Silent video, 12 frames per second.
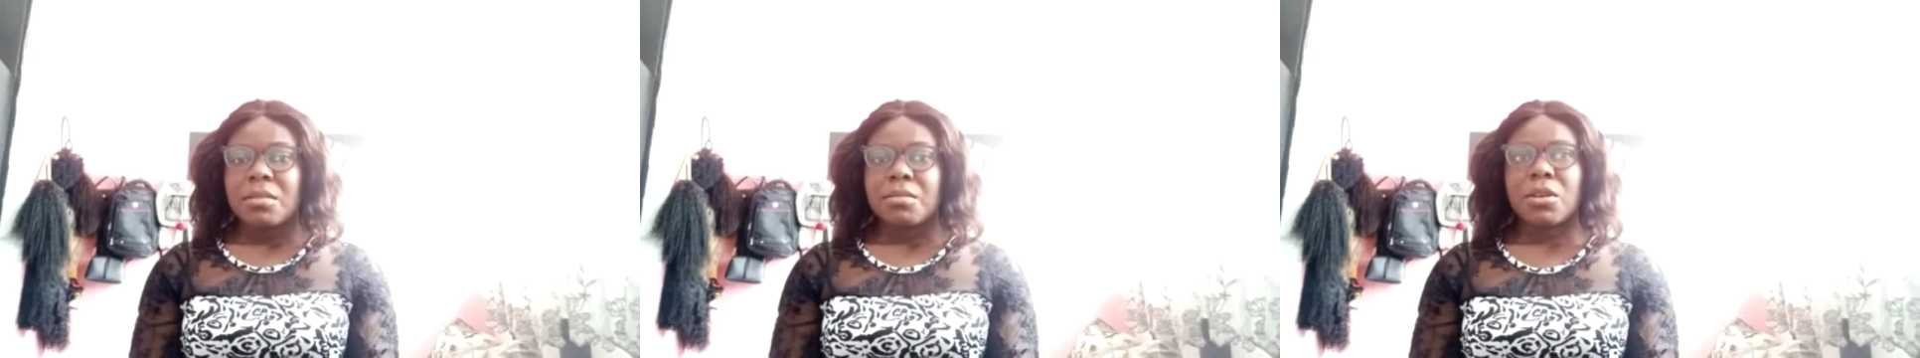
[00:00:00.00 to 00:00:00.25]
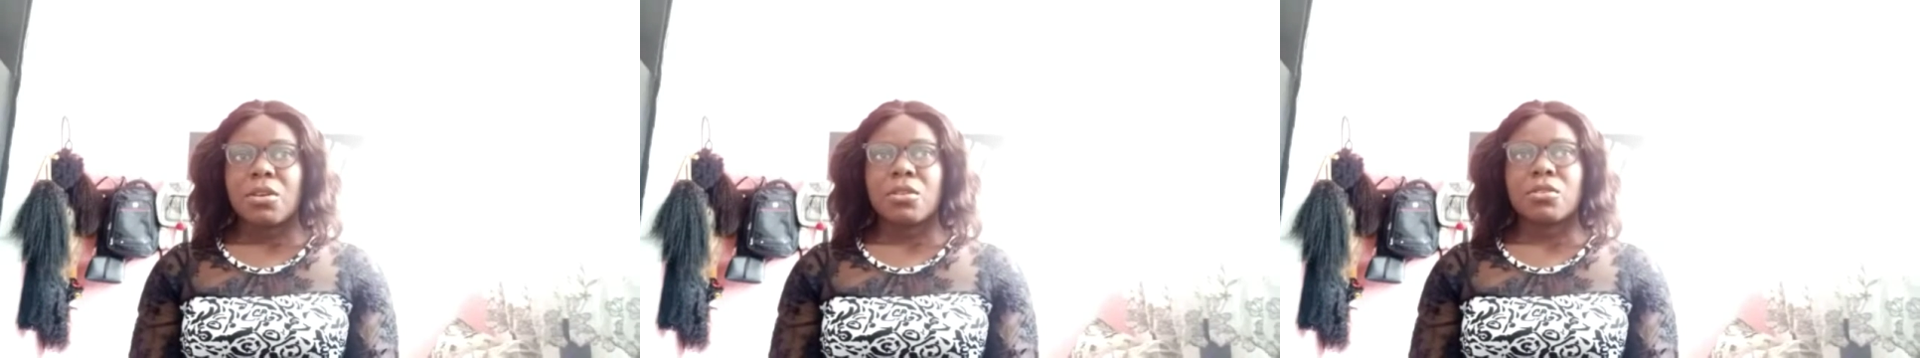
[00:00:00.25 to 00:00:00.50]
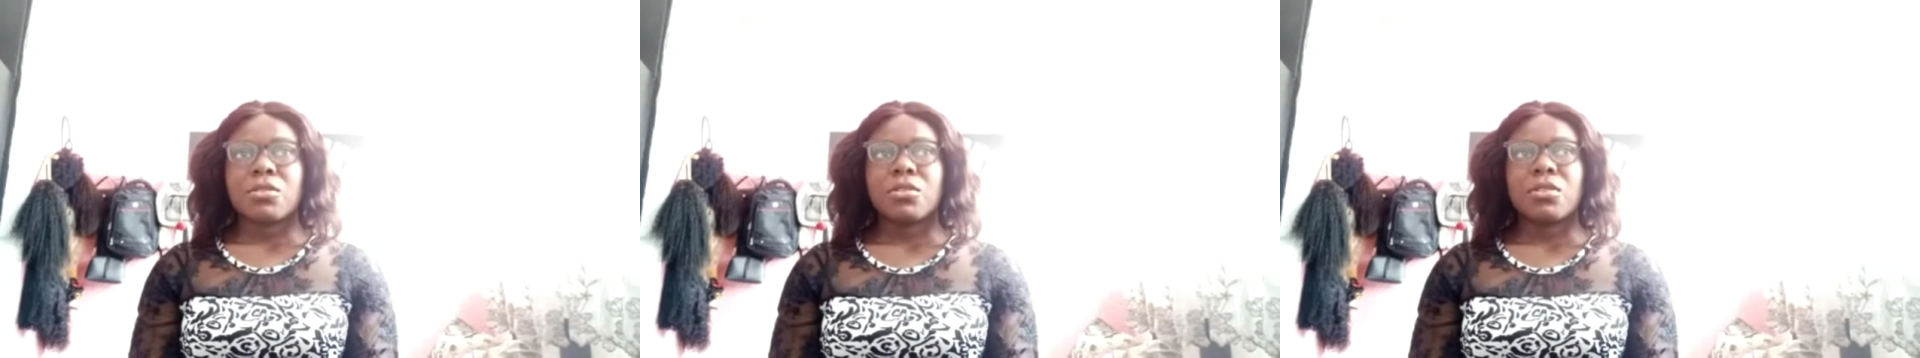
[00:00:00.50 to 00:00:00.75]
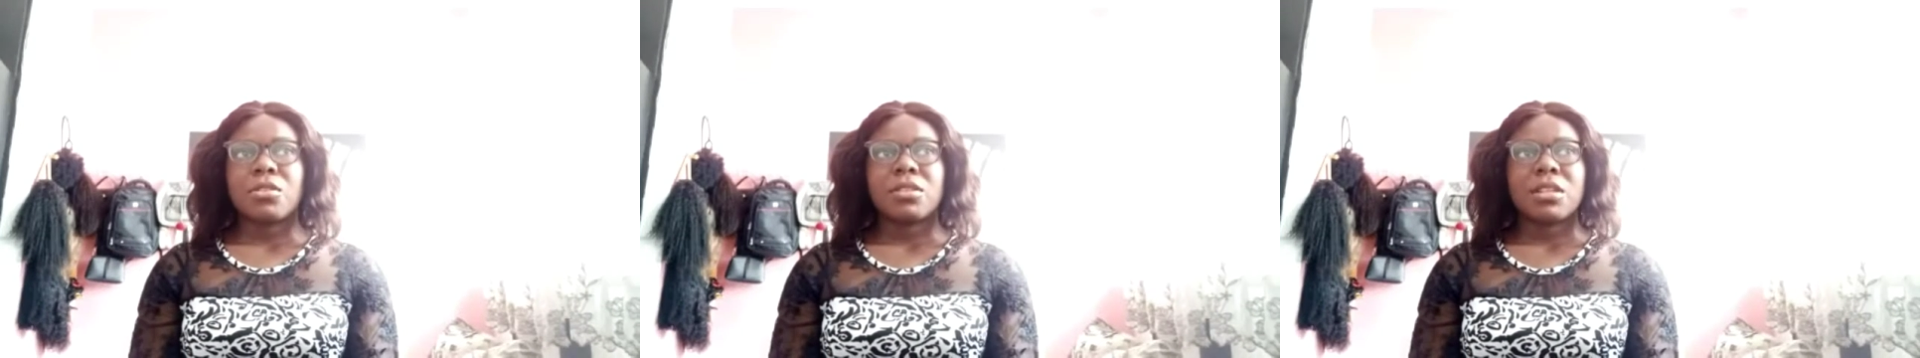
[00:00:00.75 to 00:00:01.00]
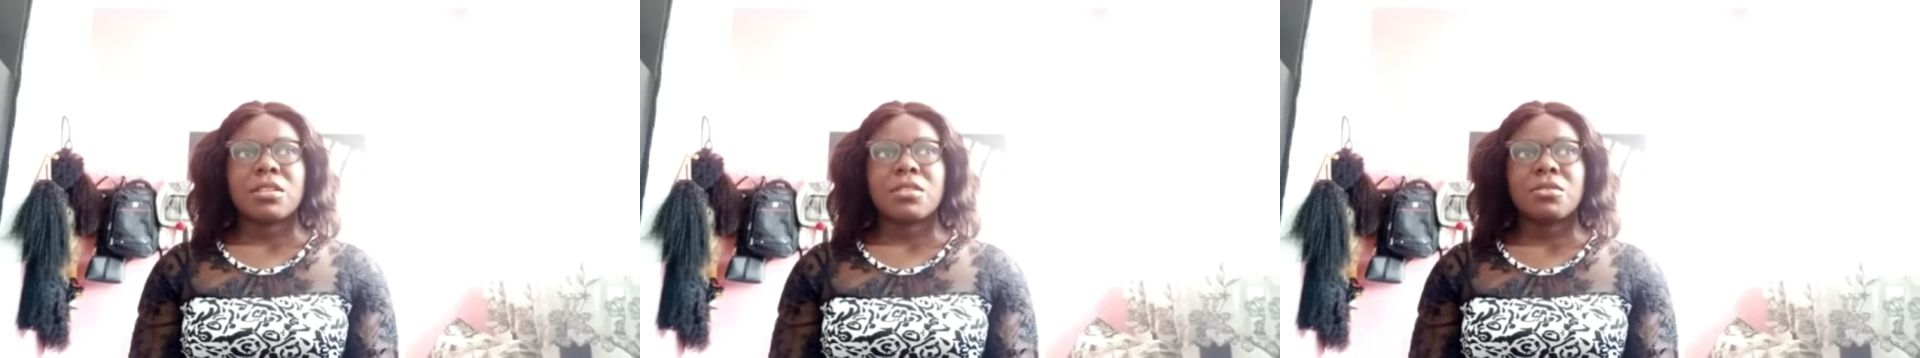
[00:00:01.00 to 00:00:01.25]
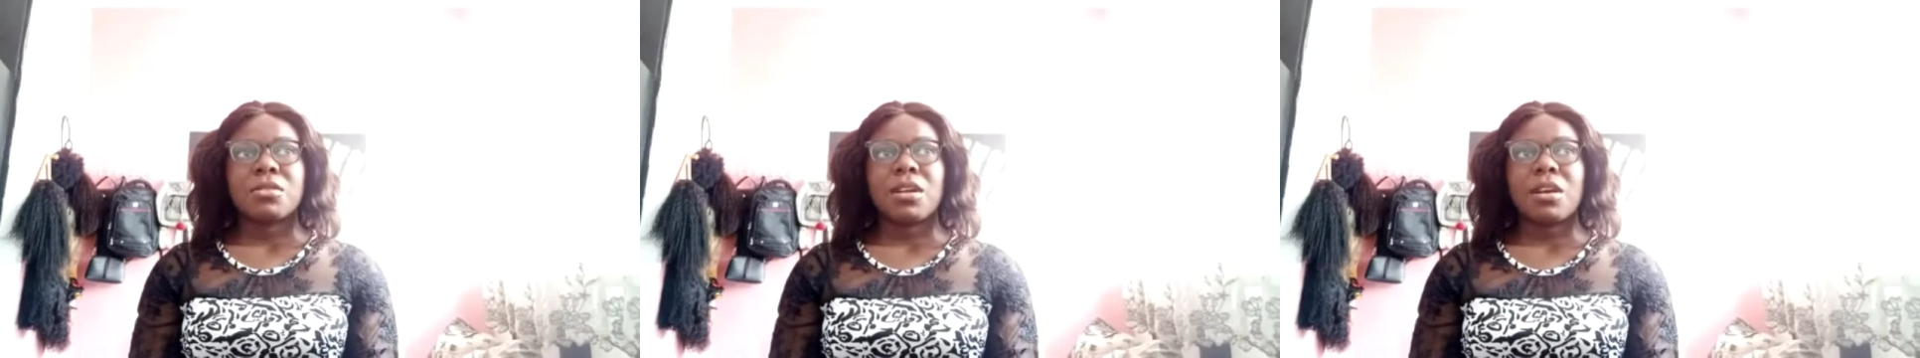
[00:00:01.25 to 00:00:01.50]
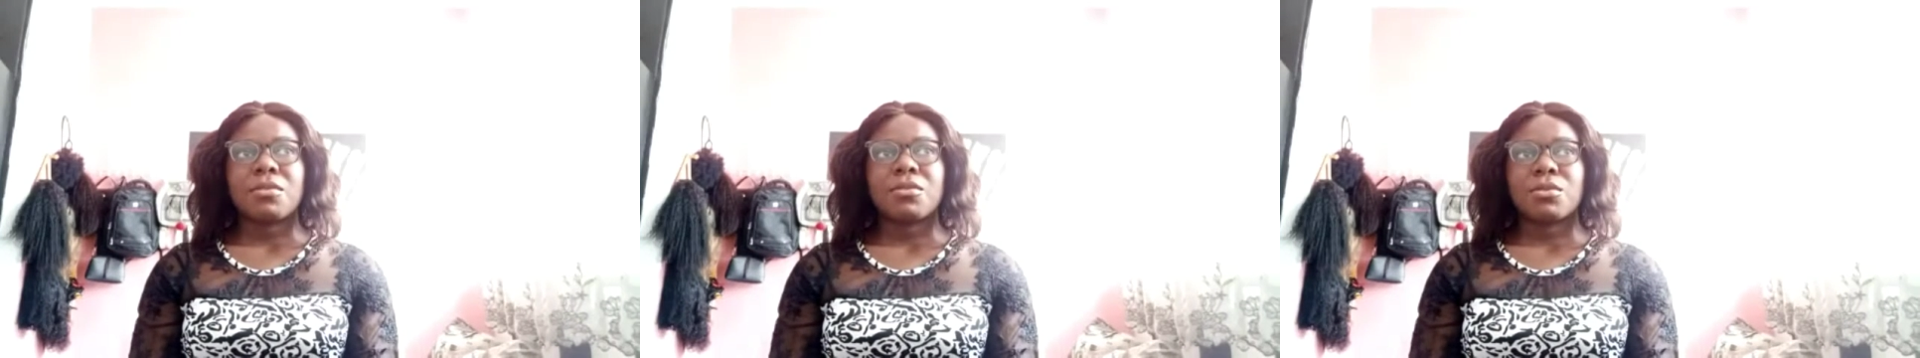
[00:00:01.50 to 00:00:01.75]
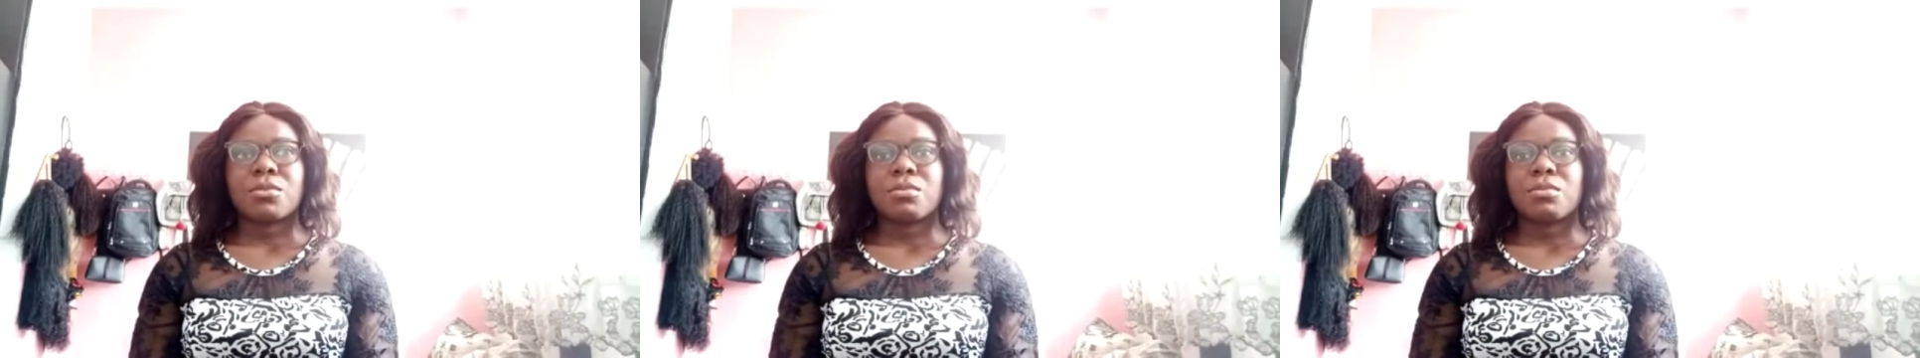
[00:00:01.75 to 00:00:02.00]
because you don't necessarily have
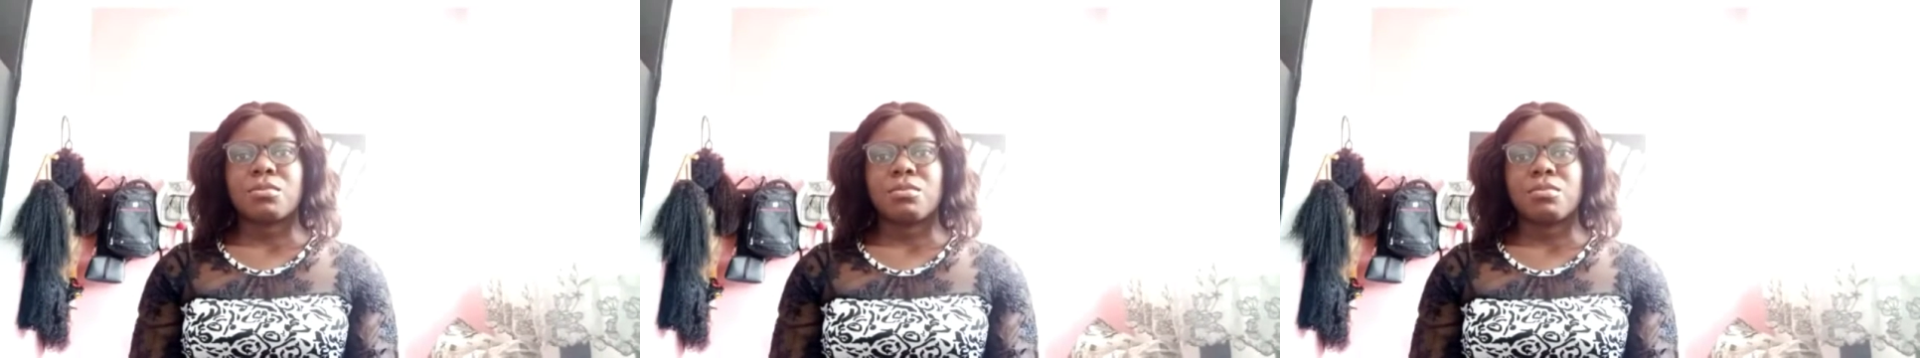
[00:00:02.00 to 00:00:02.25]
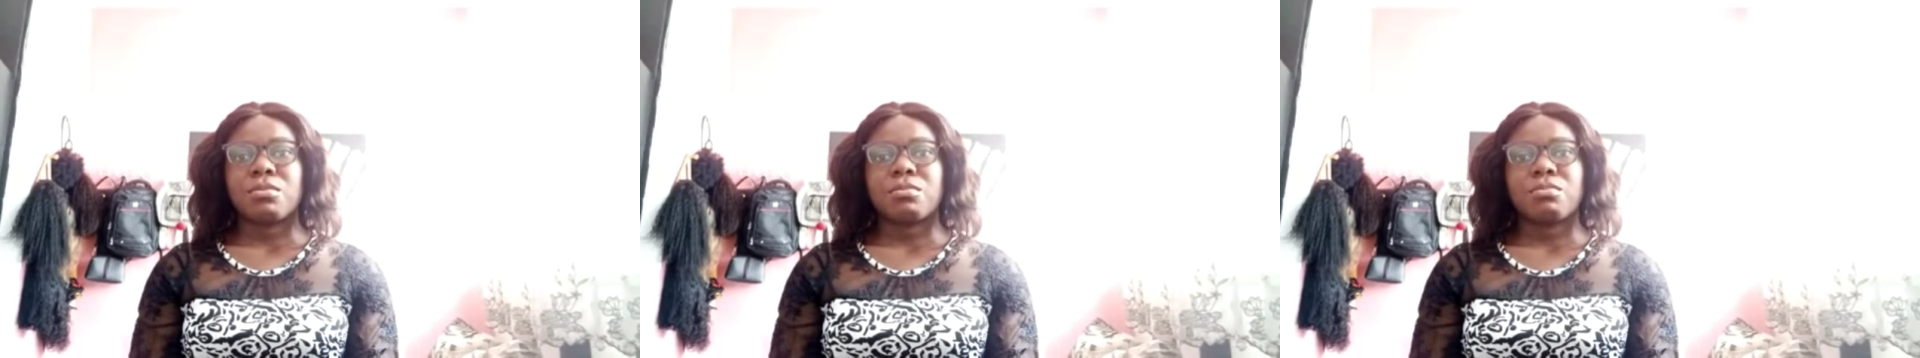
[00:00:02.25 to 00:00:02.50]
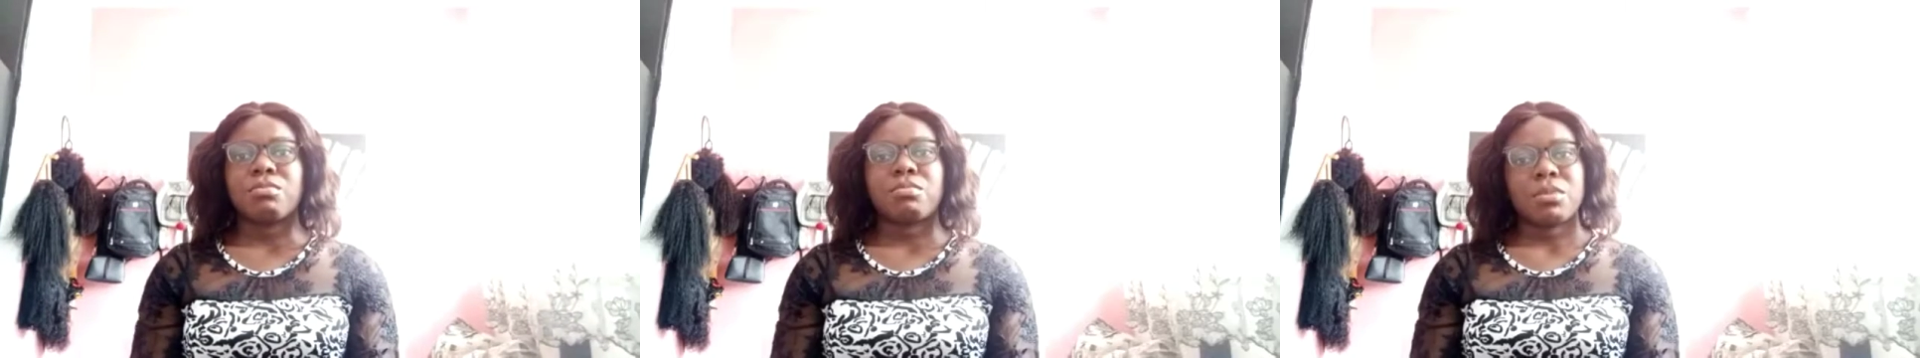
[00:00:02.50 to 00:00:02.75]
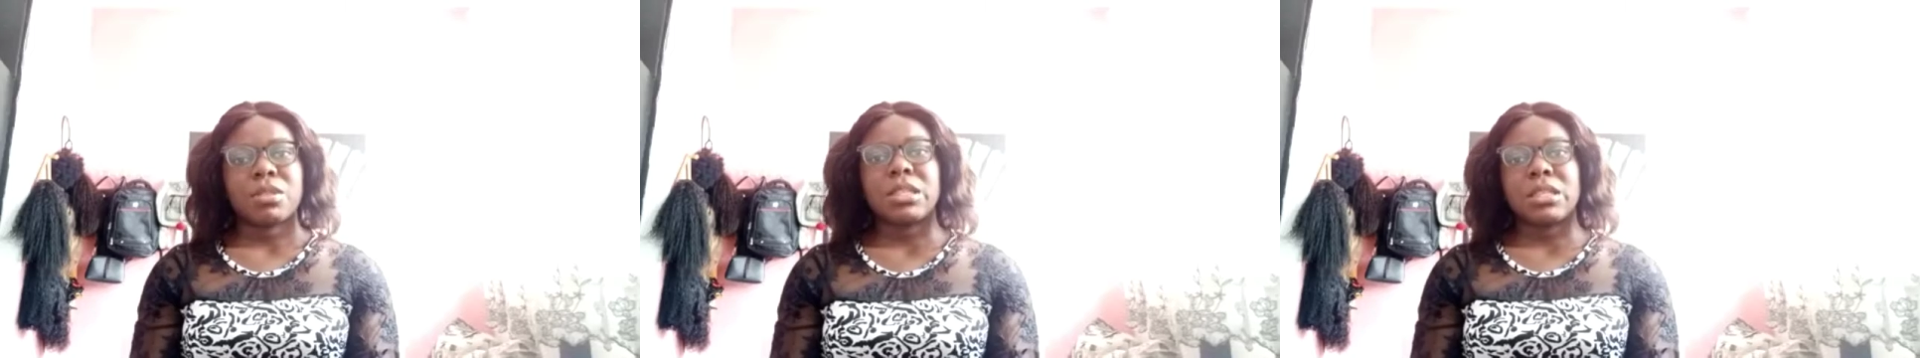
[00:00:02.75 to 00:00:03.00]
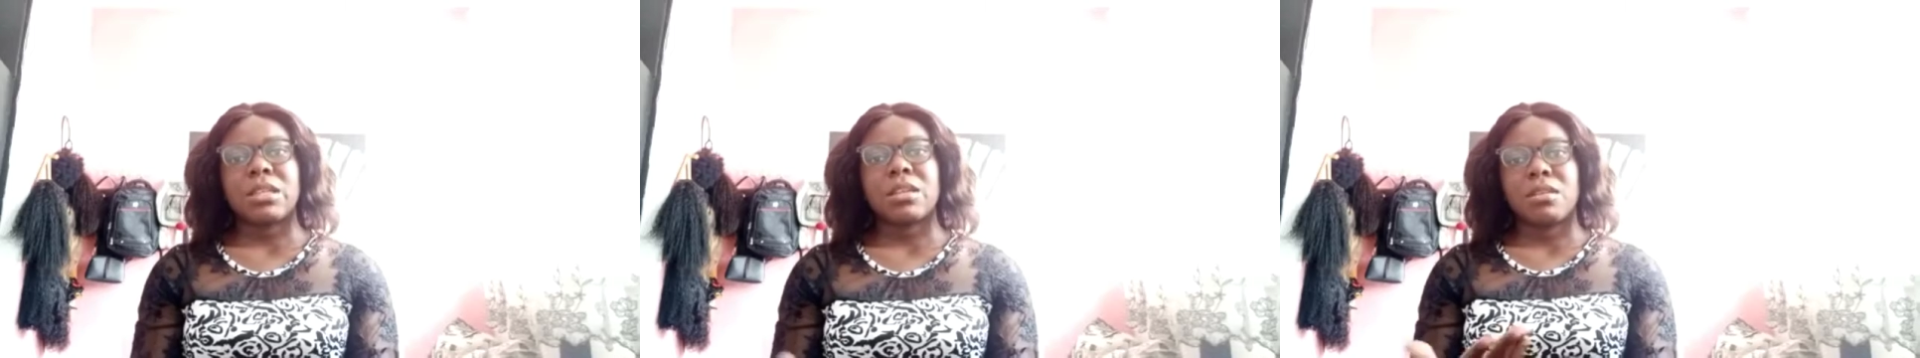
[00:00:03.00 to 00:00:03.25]
to see